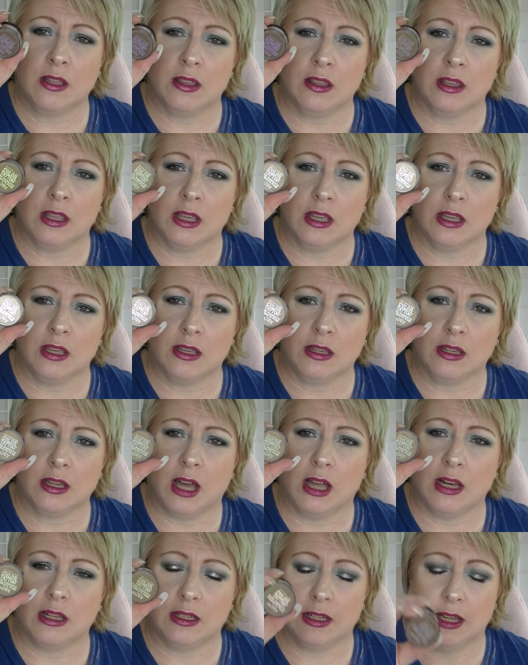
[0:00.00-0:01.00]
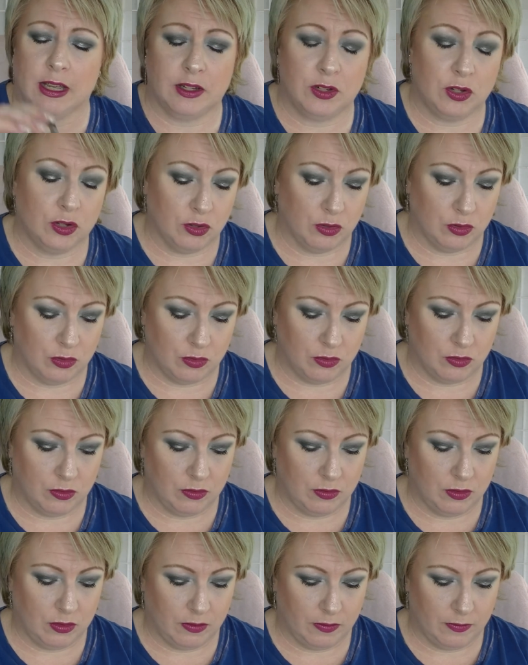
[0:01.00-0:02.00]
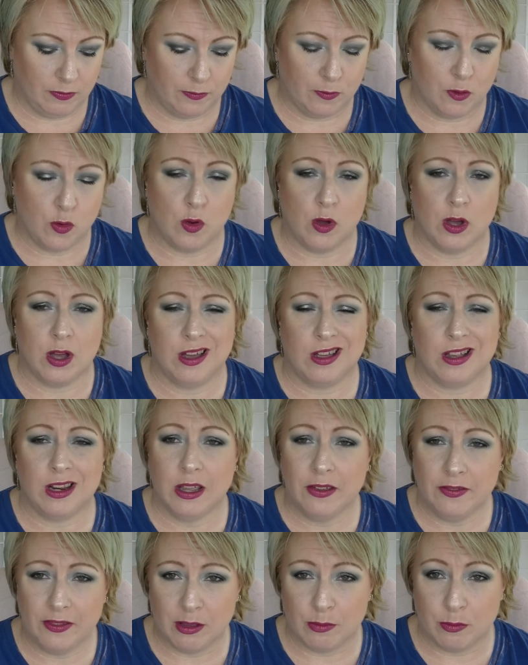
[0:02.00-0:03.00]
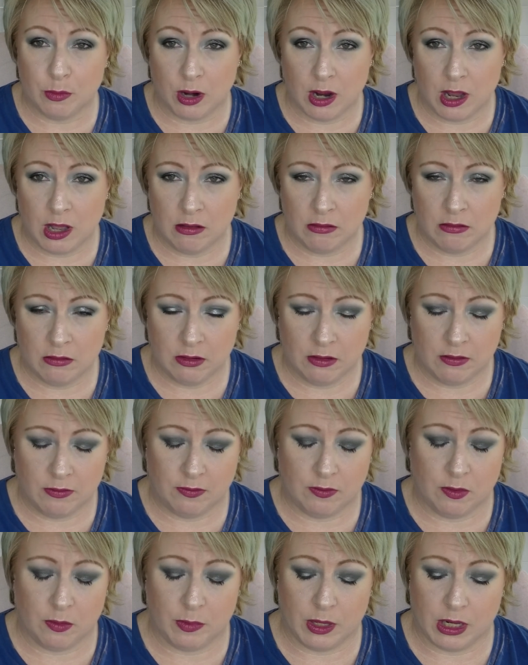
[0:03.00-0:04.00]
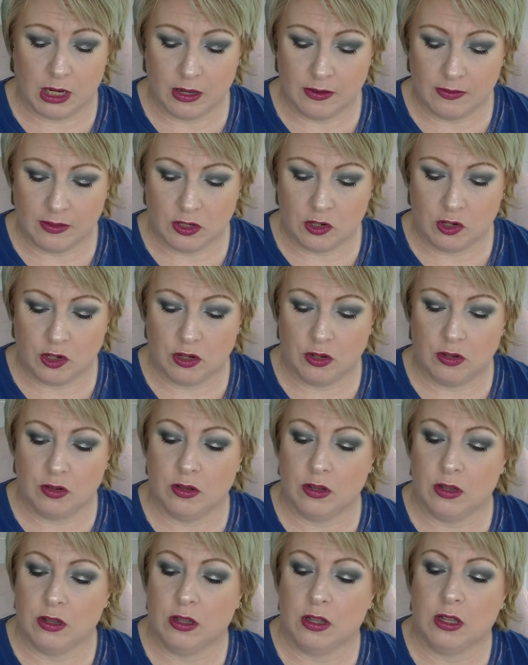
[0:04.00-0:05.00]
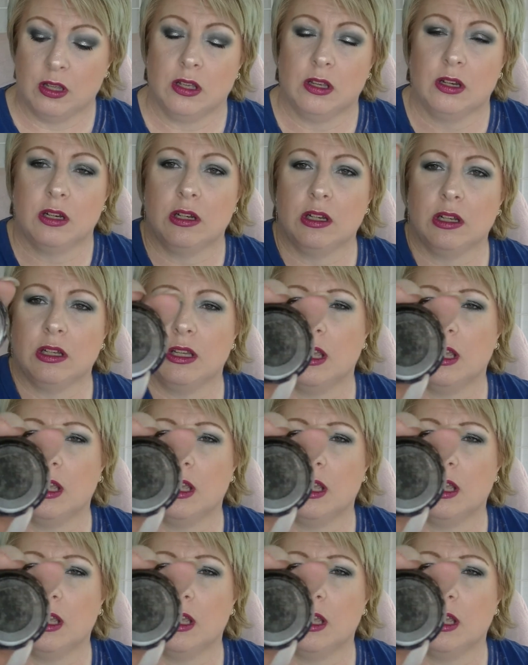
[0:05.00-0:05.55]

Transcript: the Color Tattoo for Cleveland Brown from the Cleveland show, which is